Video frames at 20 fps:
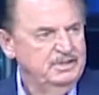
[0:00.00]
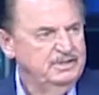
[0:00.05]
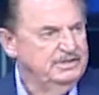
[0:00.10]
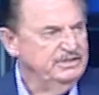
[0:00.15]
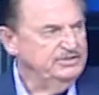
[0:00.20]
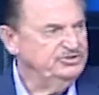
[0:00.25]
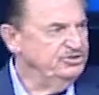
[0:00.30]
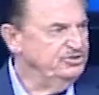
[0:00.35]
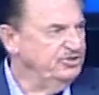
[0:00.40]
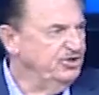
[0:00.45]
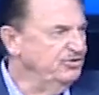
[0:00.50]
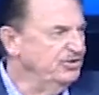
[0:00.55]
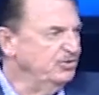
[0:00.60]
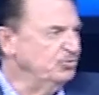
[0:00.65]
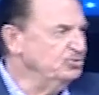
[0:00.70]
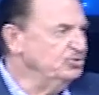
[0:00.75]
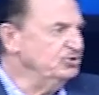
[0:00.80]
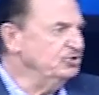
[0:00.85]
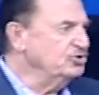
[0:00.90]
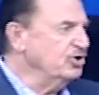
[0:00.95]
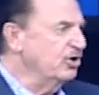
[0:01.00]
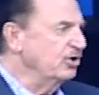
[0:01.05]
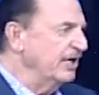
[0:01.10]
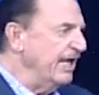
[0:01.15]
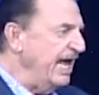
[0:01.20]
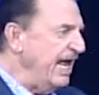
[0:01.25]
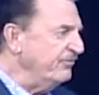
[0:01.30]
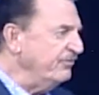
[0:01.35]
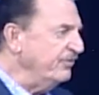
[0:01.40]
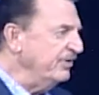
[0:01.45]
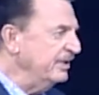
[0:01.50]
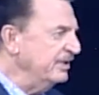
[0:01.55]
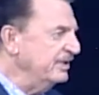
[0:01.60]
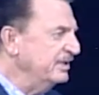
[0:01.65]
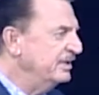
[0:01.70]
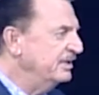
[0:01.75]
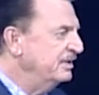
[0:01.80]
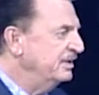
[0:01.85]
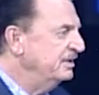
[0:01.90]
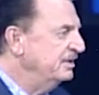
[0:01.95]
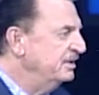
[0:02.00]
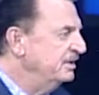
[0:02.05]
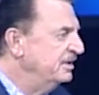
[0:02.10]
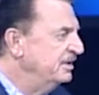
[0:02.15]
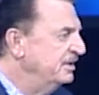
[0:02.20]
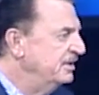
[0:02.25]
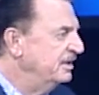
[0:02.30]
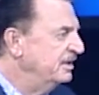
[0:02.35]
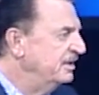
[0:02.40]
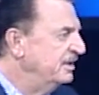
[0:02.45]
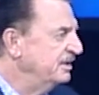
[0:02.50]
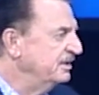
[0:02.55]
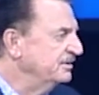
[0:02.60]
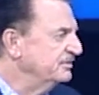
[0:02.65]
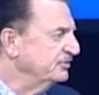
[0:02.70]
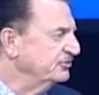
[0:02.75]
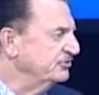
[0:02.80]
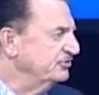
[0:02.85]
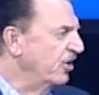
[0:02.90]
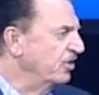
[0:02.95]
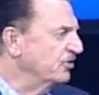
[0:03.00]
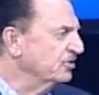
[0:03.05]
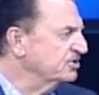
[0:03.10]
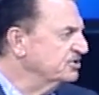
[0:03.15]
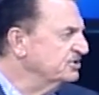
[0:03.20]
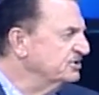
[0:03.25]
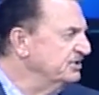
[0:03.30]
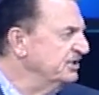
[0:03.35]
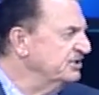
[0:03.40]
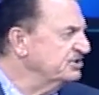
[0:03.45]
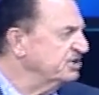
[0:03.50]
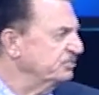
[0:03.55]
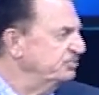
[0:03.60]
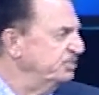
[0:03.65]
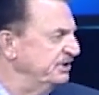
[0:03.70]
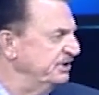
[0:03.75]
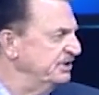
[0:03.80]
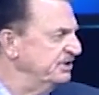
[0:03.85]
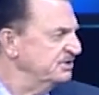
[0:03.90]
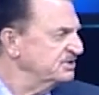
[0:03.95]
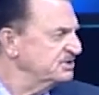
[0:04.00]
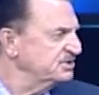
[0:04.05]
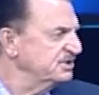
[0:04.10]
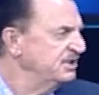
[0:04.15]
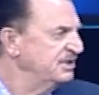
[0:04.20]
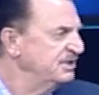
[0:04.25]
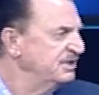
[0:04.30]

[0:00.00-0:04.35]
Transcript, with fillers: Did you know that when you start laughing, the darkness disappears?